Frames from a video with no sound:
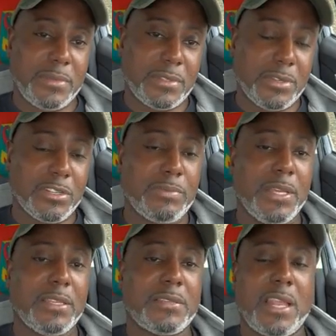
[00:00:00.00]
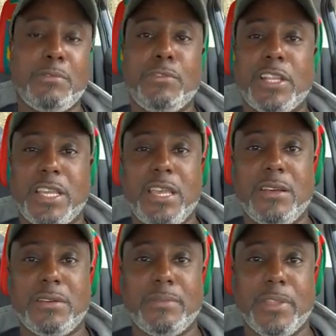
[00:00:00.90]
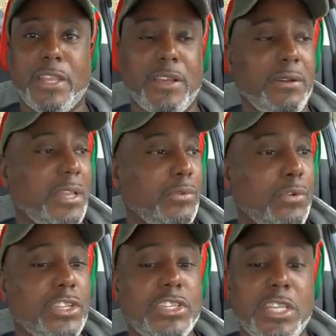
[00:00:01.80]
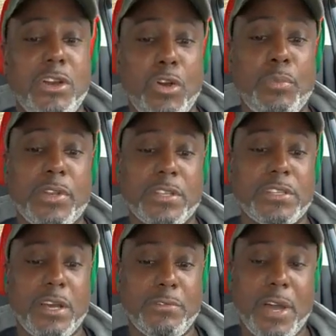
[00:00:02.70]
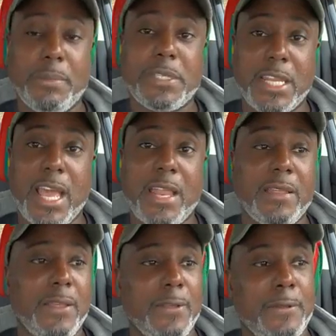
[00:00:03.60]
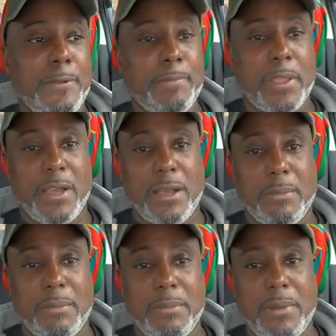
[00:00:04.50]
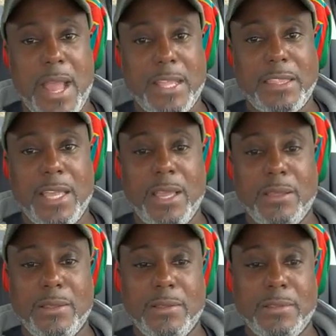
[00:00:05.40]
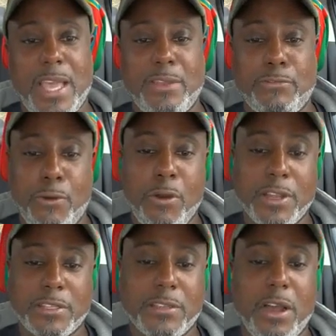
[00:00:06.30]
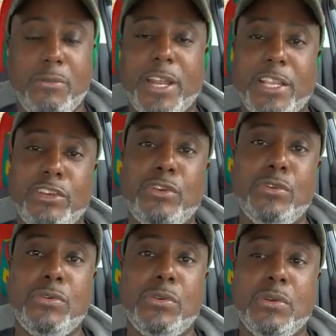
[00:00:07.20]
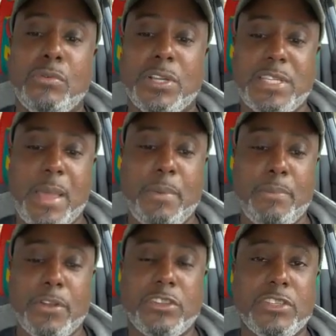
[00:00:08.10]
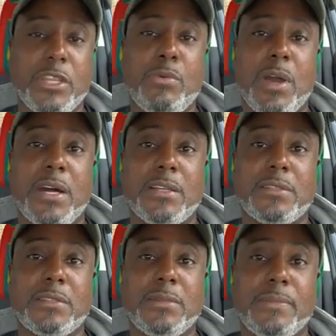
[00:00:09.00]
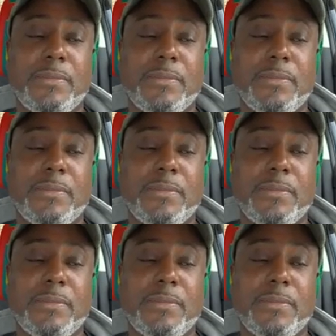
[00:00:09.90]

so to speak, set up for the kill. And once she opened herself up to that, I think that force already knew what type of person she was,